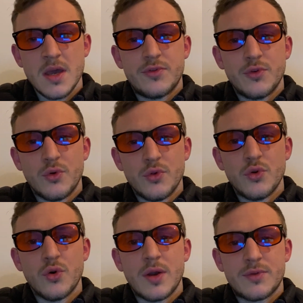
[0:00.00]
Don't
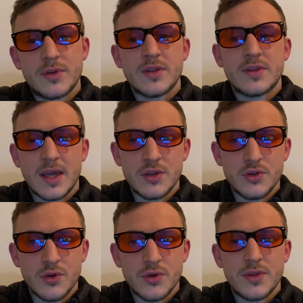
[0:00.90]
know how to
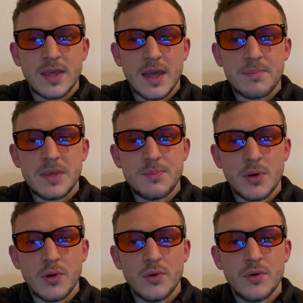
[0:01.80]
continue to get
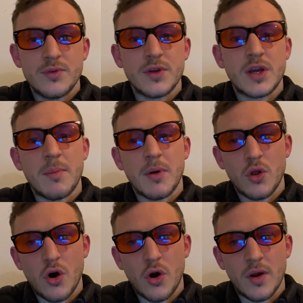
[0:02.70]
people to come
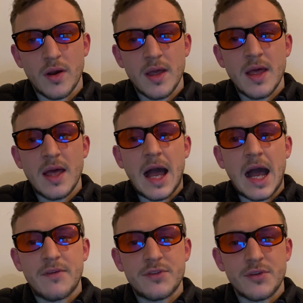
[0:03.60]
along
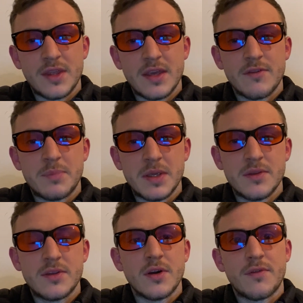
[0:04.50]
after they have been
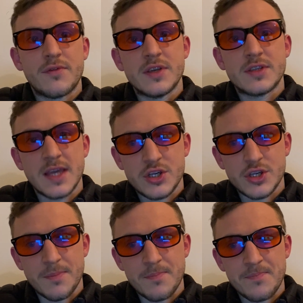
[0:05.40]
to a free
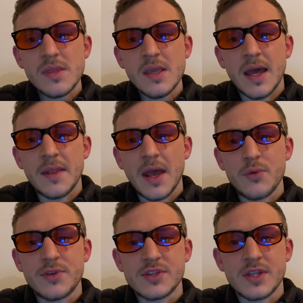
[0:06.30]
session, and how
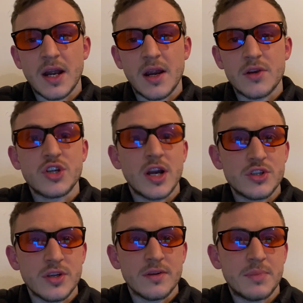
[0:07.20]
to start charging